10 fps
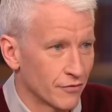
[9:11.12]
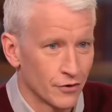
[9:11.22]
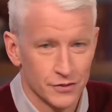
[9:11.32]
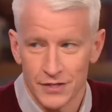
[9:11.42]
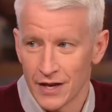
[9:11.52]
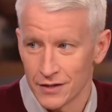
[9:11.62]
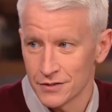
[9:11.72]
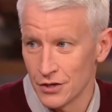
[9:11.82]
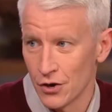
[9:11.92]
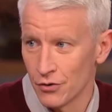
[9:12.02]
ever
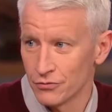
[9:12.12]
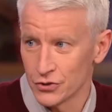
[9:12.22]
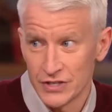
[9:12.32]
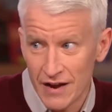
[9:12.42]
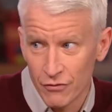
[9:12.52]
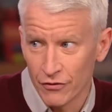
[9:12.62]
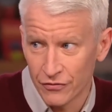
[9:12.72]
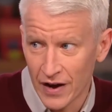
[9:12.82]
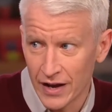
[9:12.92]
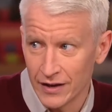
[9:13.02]
says, you know, there's never a
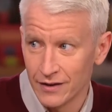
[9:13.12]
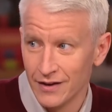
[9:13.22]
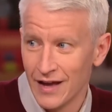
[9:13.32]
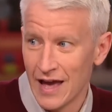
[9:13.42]
fight. Mm